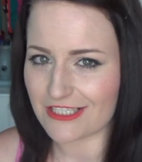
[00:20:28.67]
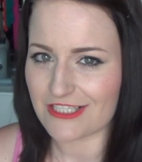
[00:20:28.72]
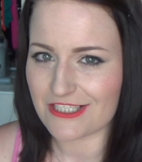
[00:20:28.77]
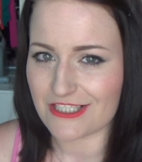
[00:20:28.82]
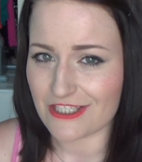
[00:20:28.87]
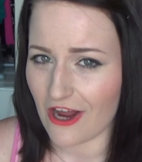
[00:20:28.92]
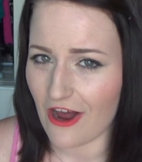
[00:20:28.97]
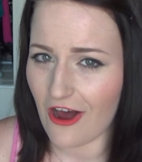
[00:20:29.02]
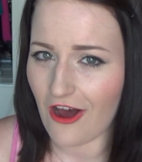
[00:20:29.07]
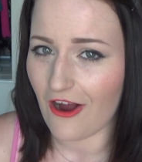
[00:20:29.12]
like a
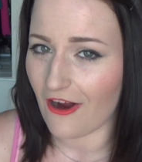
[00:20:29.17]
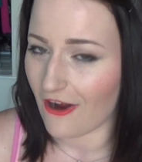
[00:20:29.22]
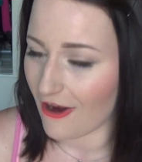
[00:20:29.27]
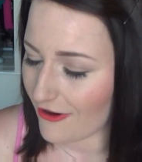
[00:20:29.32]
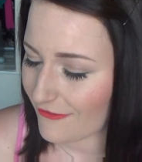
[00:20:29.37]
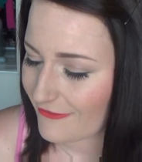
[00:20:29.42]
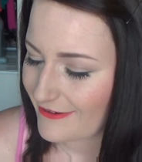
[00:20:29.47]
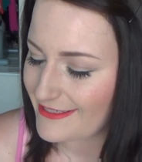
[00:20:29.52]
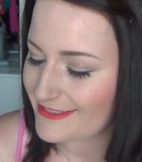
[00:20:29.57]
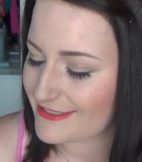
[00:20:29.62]
dark
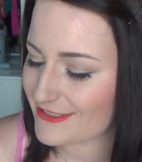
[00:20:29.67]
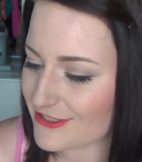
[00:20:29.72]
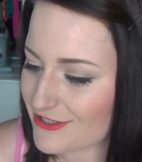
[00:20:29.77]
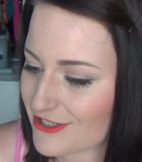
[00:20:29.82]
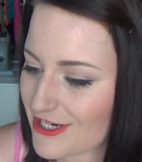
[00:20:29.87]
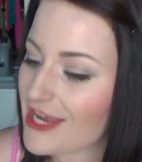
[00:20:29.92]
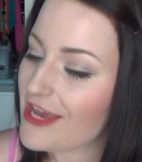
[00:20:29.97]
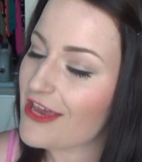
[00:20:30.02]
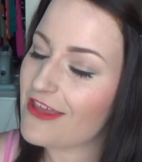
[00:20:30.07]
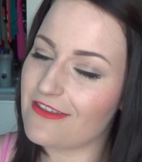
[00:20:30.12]

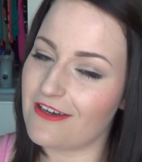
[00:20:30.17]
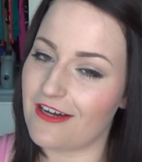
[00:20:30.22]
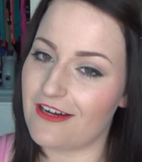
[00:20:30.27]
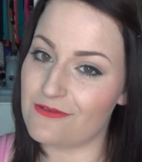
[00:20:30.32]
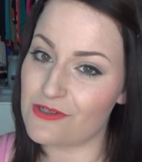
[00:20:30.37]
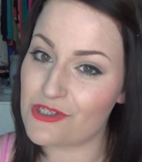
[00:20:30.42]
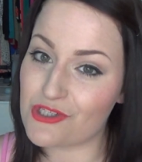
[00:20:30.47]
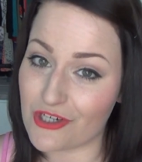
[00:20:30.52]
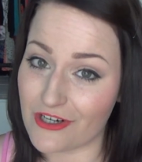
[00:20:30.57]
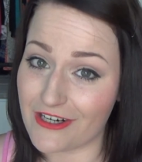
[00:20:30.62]
orange that I
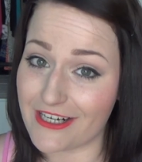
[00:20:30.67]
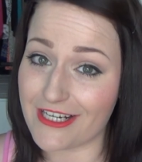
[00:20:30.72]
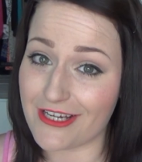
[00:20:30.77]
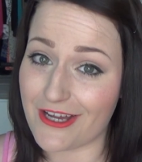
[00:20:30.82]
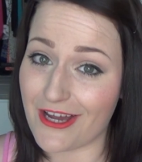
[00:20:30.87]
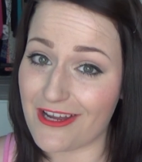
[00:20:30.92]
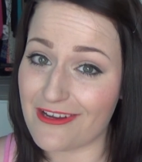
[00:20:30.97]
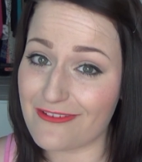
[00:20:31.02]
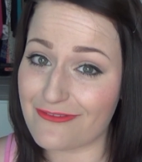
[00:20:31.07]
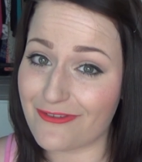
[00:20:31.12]
was trying to
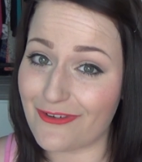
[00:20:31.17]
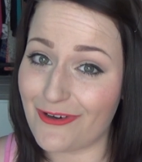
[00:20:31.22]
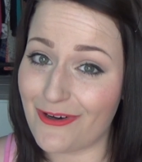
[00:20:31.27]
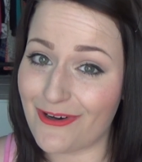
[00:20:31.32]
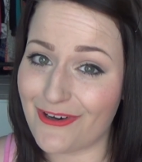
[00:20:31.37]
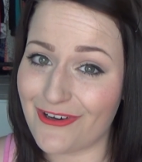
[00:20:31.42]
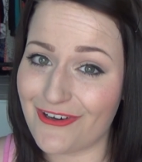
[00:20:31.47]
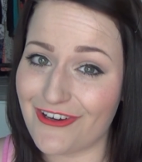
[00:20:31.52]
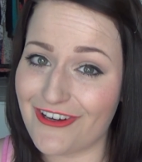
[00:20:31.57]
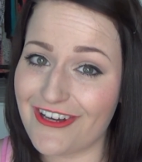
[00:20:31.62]
go
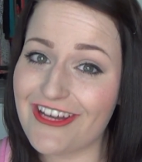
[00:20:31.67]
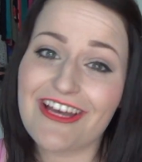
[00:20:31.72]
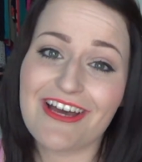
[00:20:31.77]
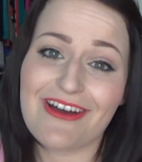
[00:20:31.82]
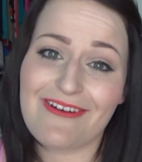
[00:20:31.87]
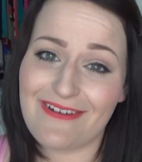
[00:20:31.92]
for